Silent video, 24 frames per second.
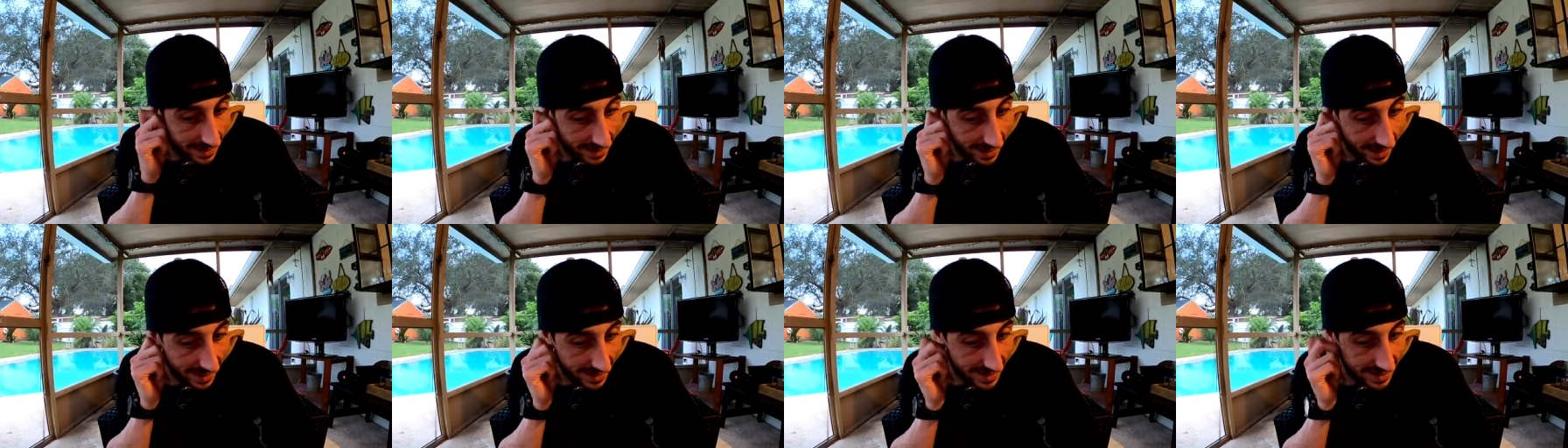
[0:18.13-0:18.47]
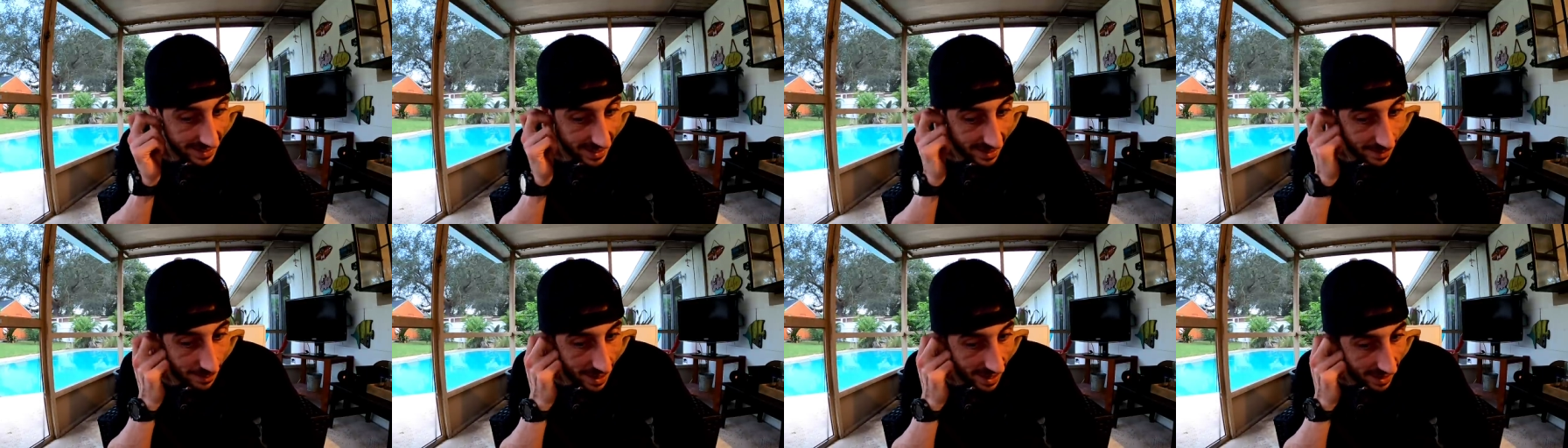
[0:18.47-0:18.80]

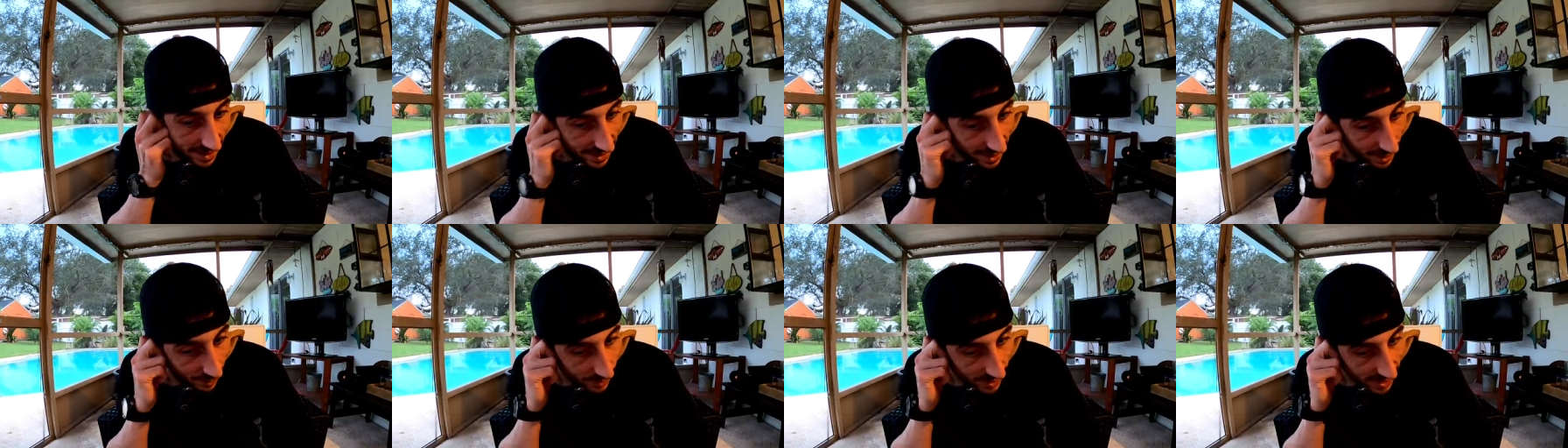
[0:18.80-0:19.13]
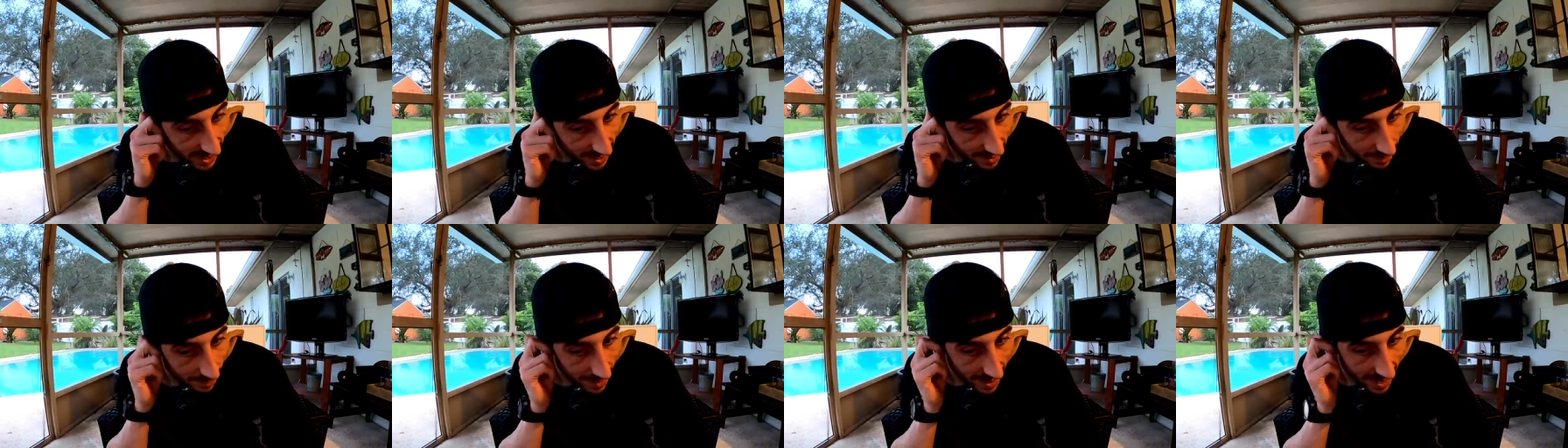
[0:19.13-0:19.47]
Let's see, man. Can we
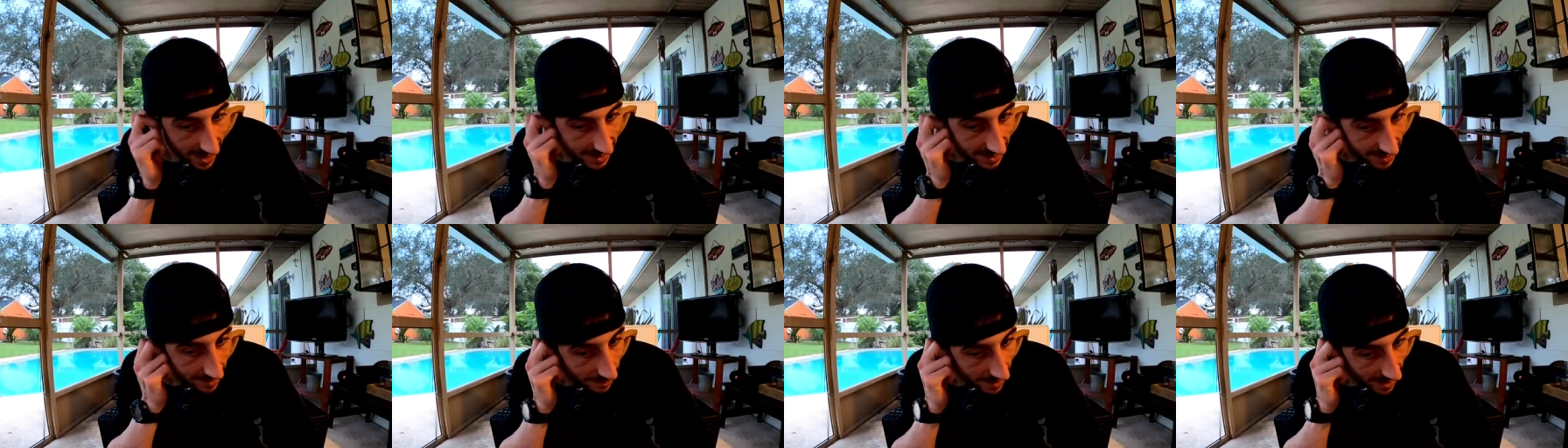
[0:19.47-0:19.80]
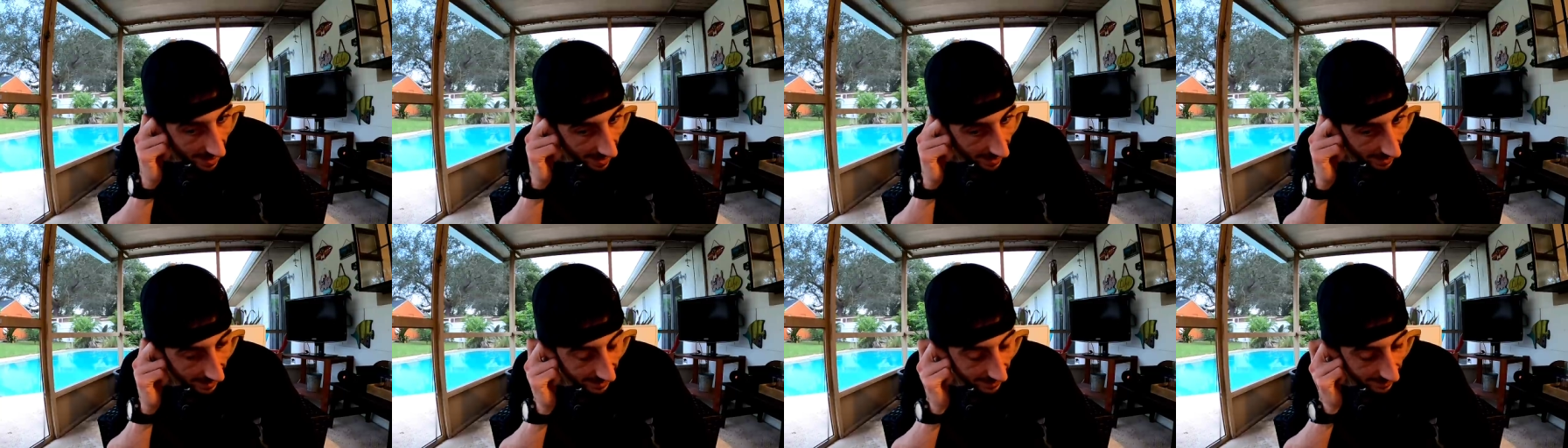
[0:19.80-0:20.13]
get it
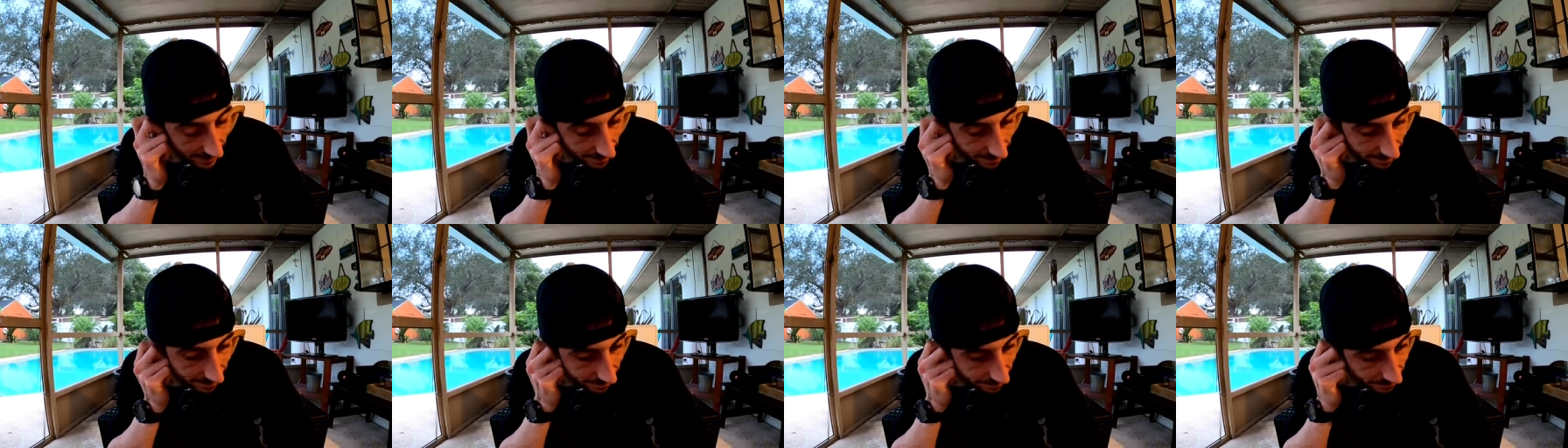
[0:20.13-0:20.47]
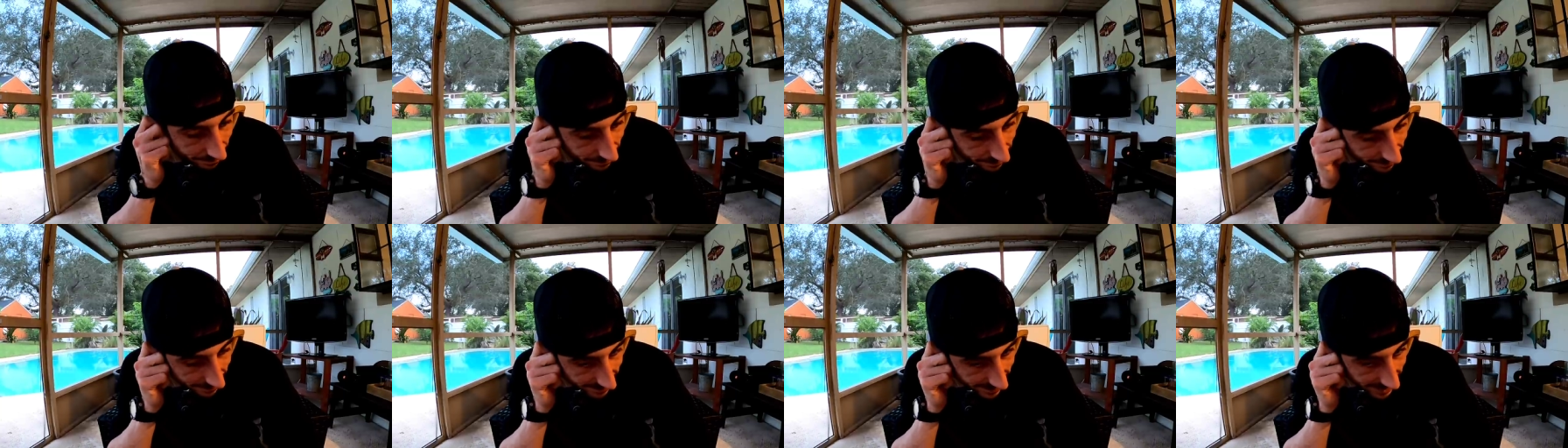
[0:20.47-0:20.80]
back-to-back?
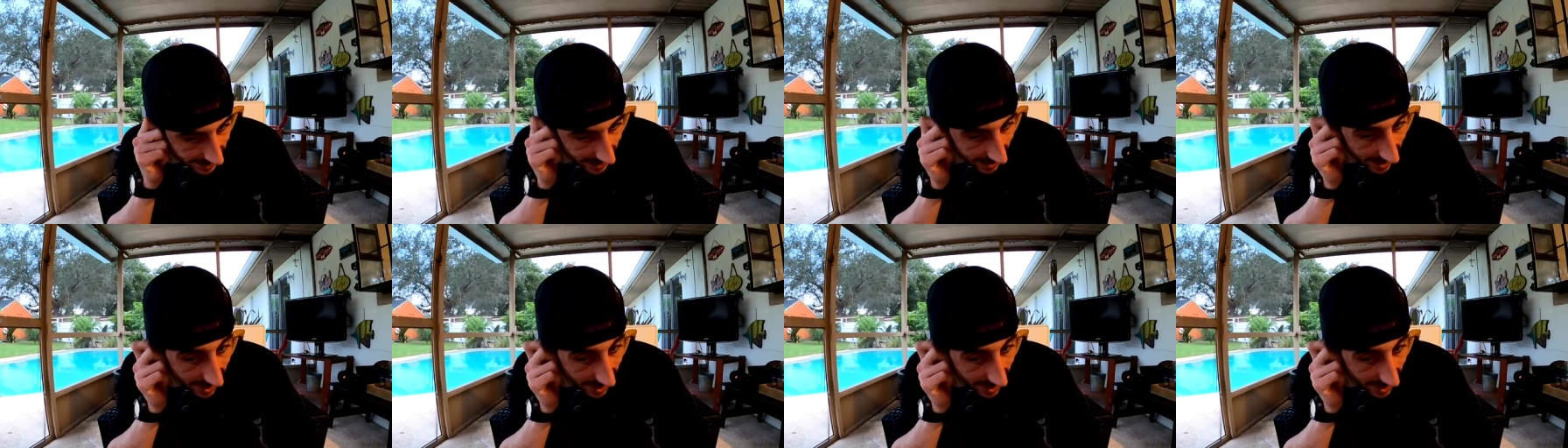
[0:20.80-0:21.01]
-back?